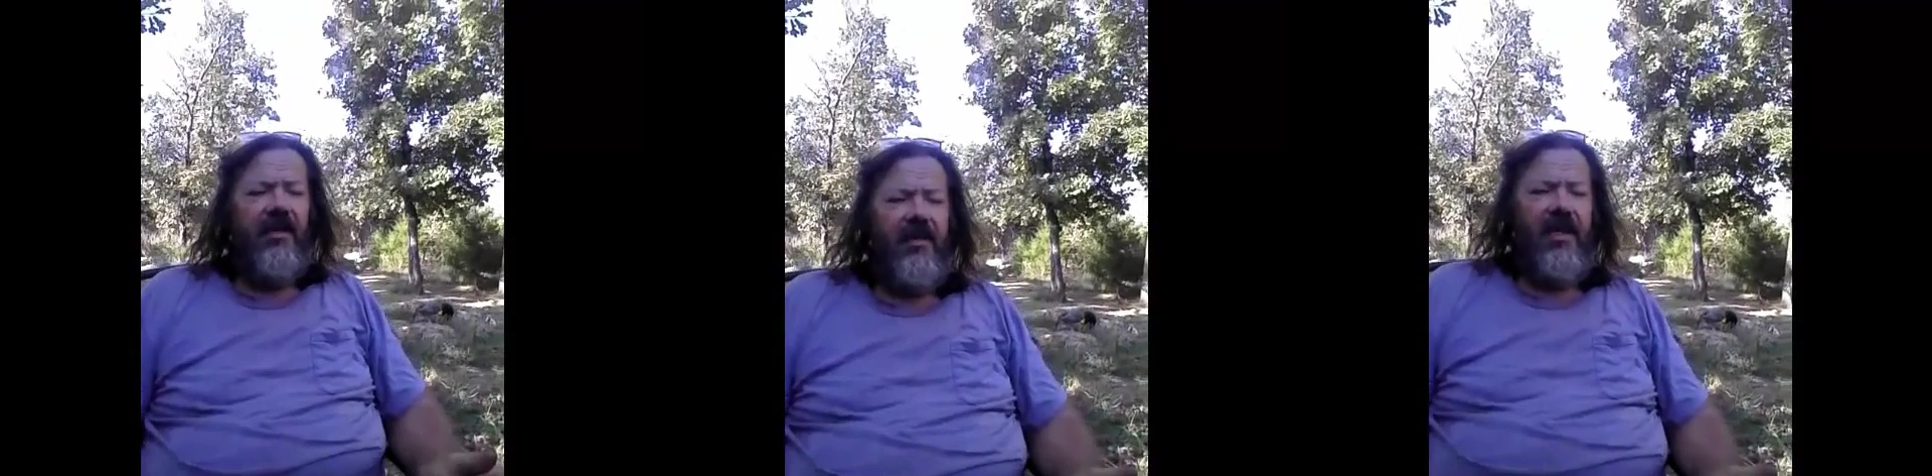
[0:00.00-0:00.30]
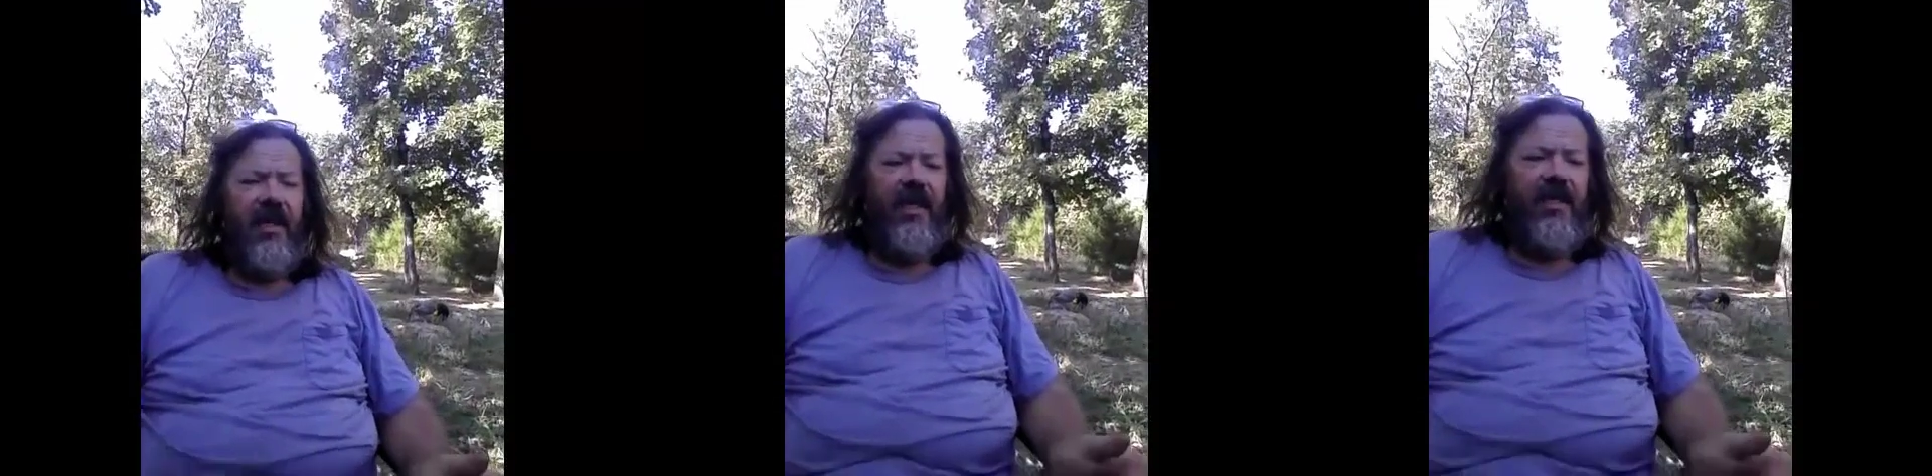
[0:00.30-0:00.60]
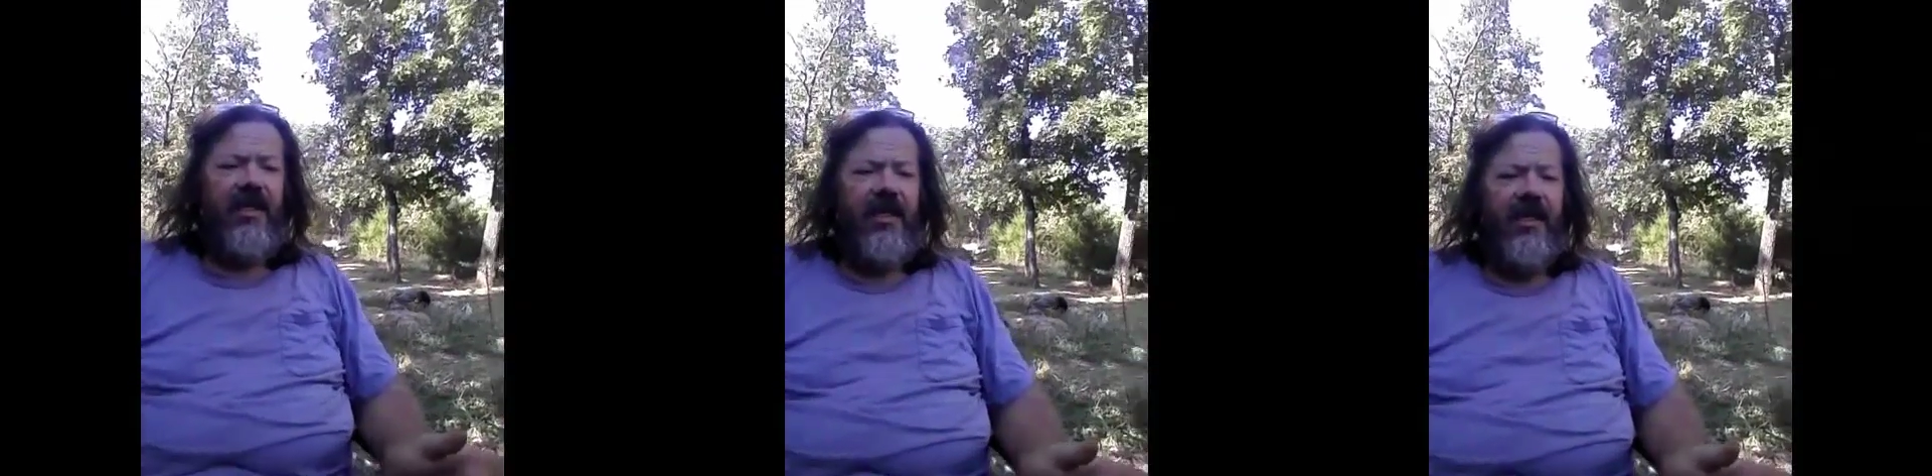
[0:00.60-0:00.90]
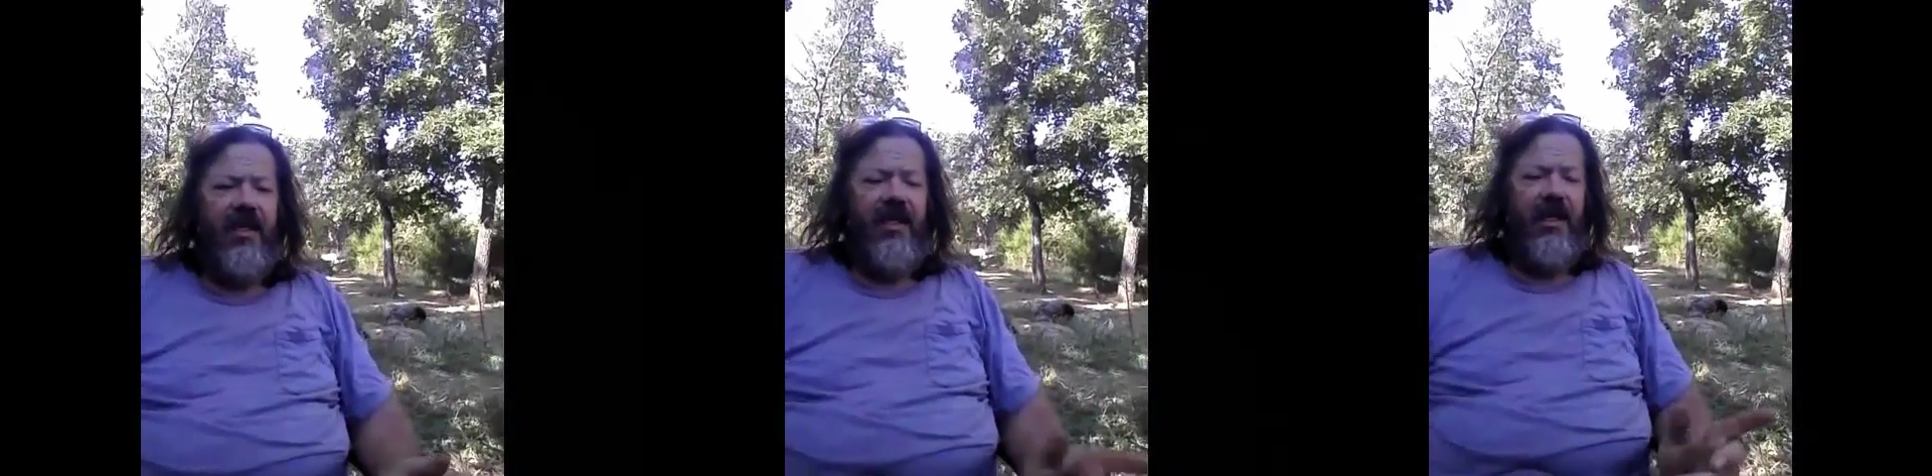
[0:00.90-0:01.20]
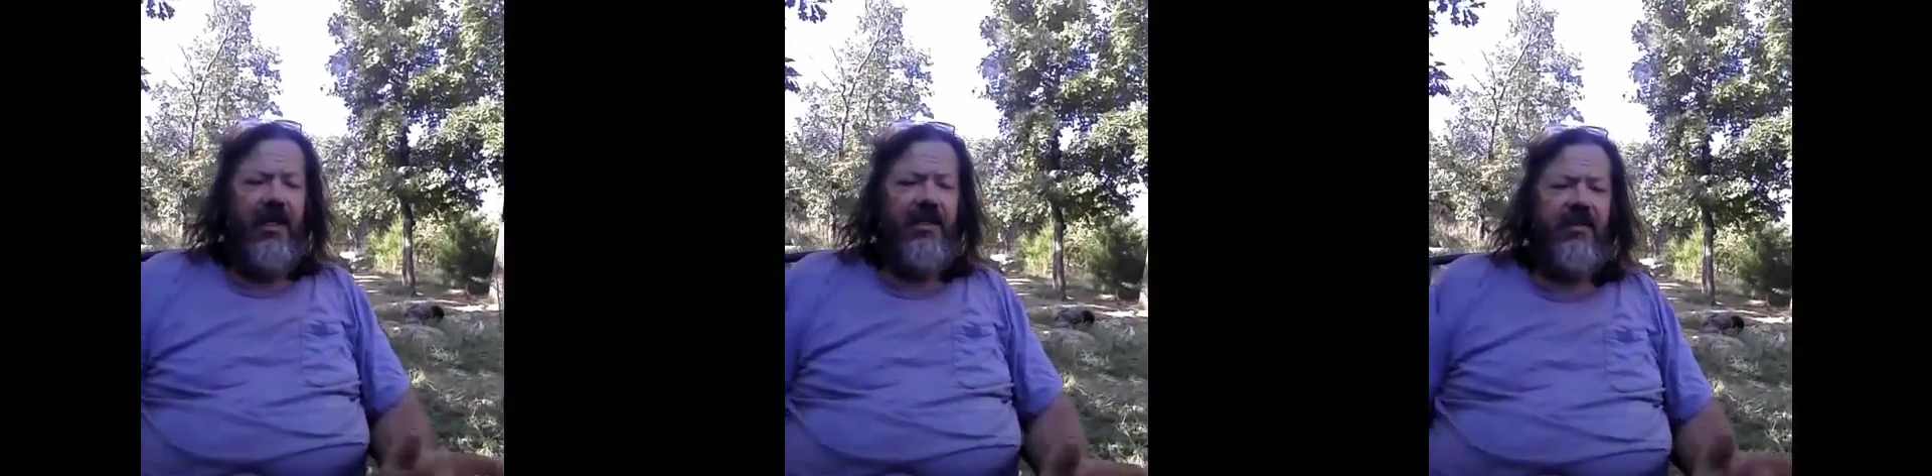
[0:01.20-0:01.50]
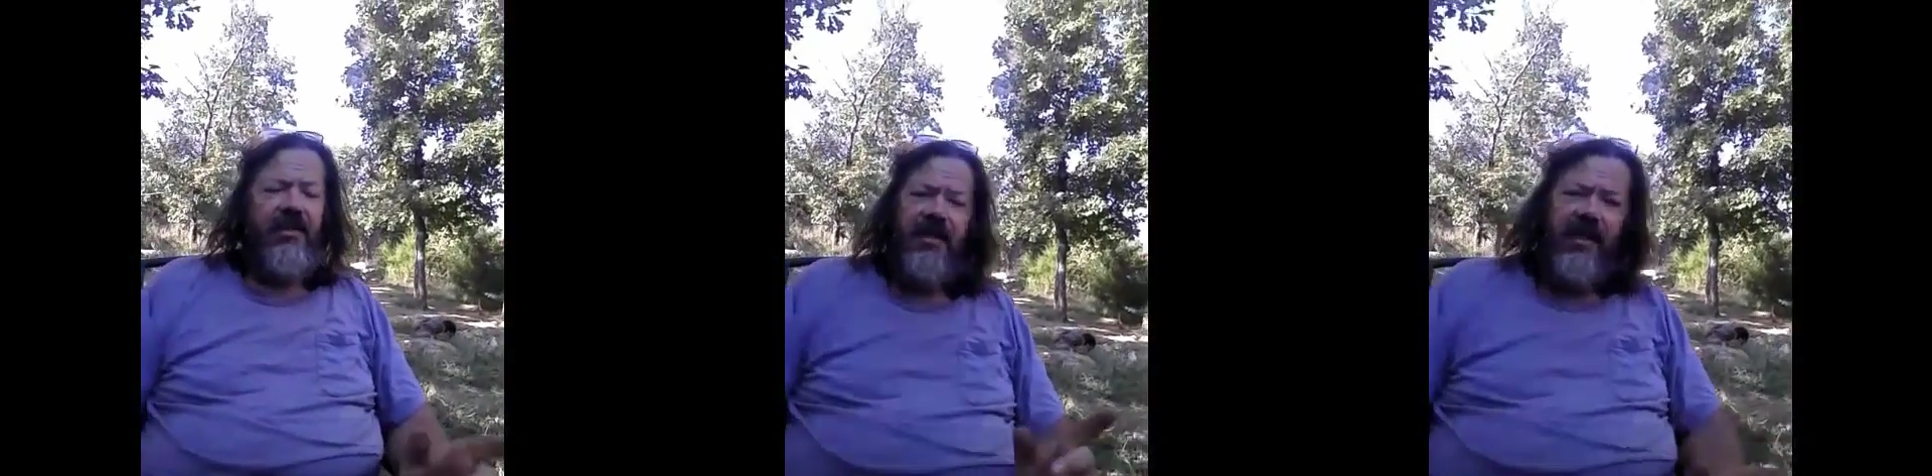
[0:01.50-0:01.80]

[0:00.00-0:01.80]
Okay. Last year was